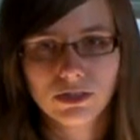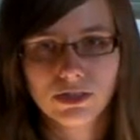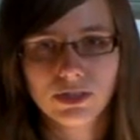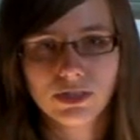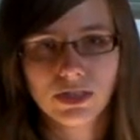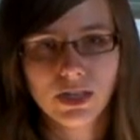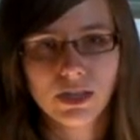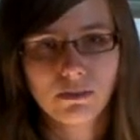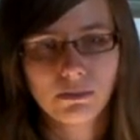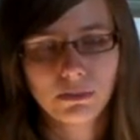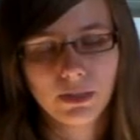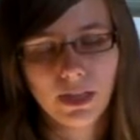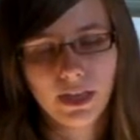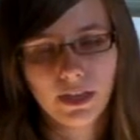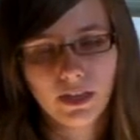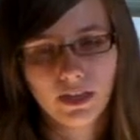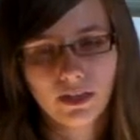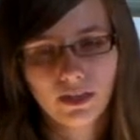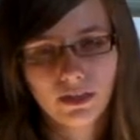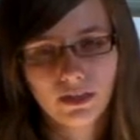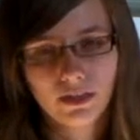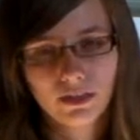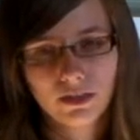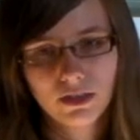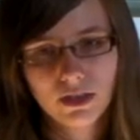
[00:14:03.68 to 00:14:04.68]
the same
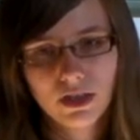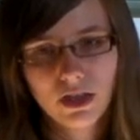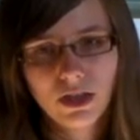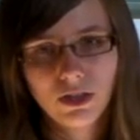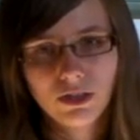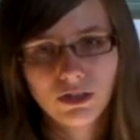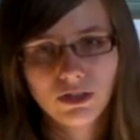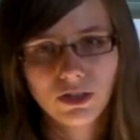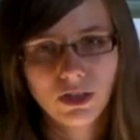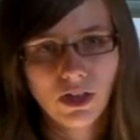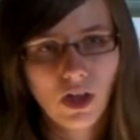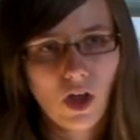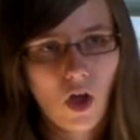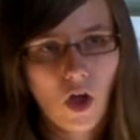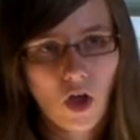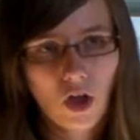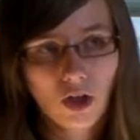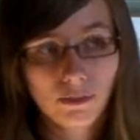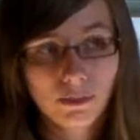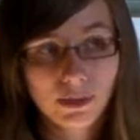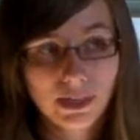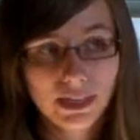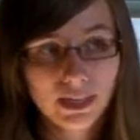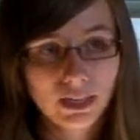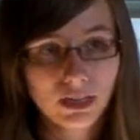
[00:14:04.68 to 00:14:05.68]
length? Do they
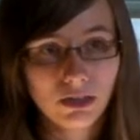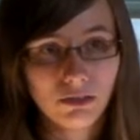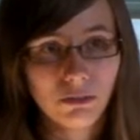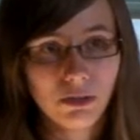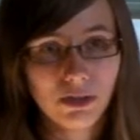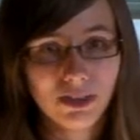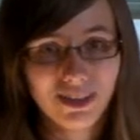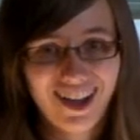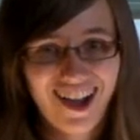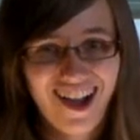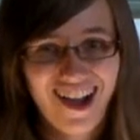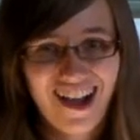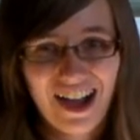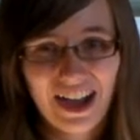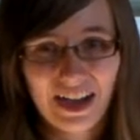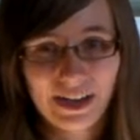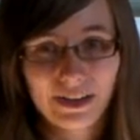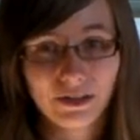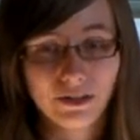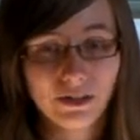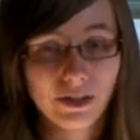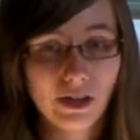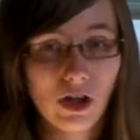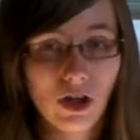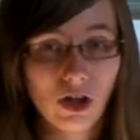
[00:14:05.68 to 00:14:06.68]
all begin with I?
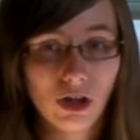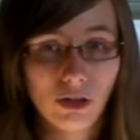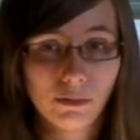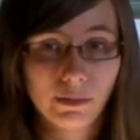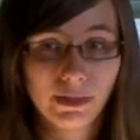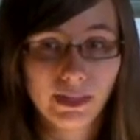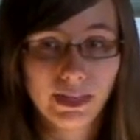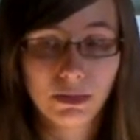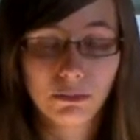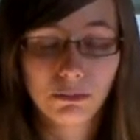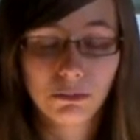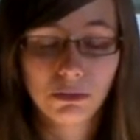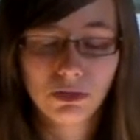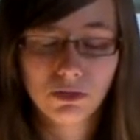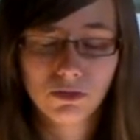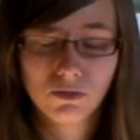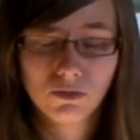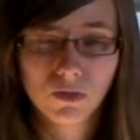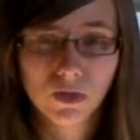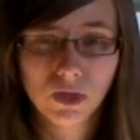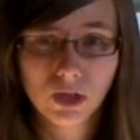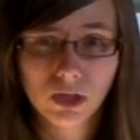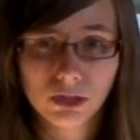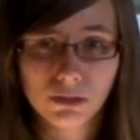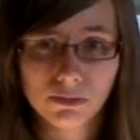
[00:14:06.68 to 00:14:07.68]
Do they all begin with
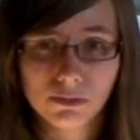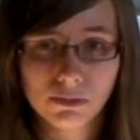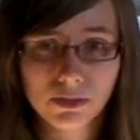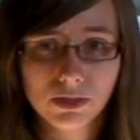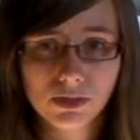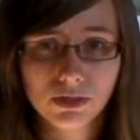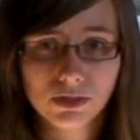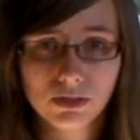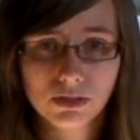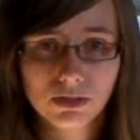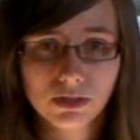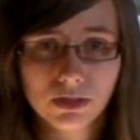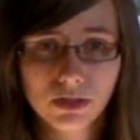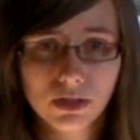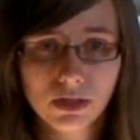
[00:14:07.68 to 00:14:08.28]
verbs?